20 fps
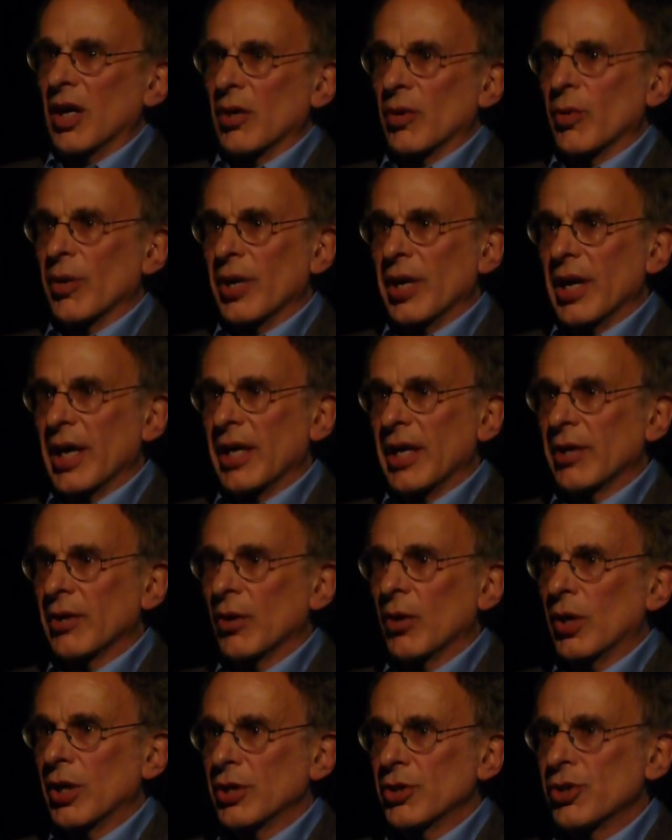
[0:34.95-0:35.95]
grenade
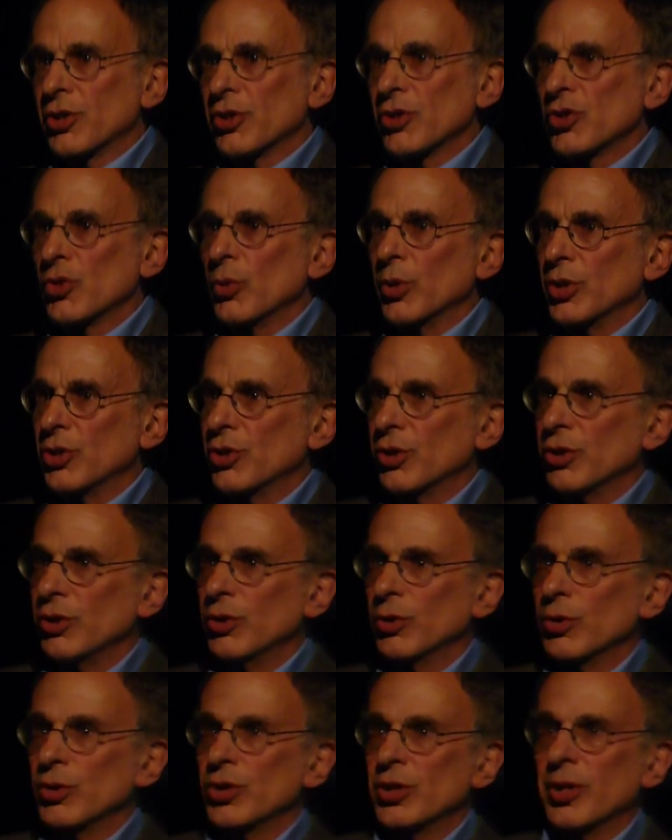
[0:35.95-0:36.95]
launchers, which are
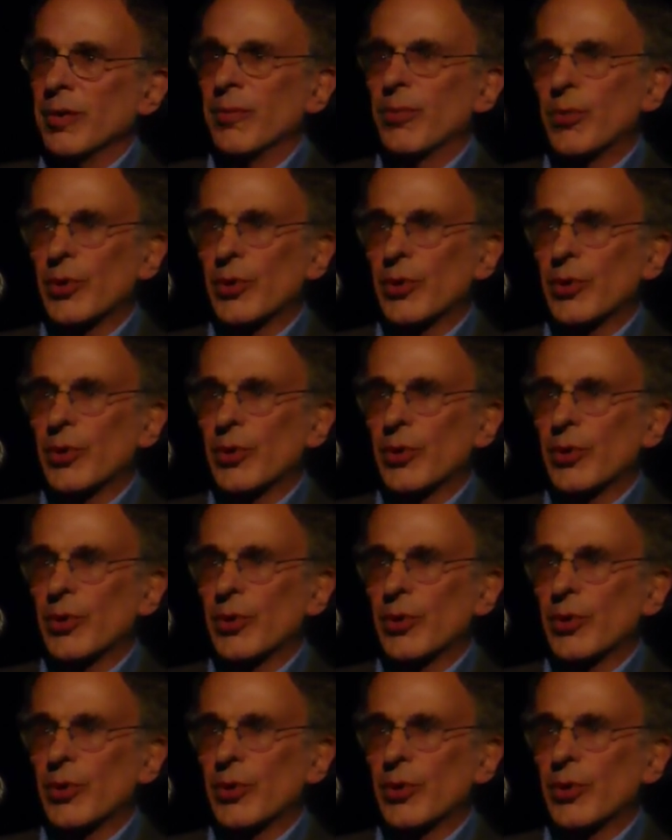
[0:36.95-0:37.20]
used in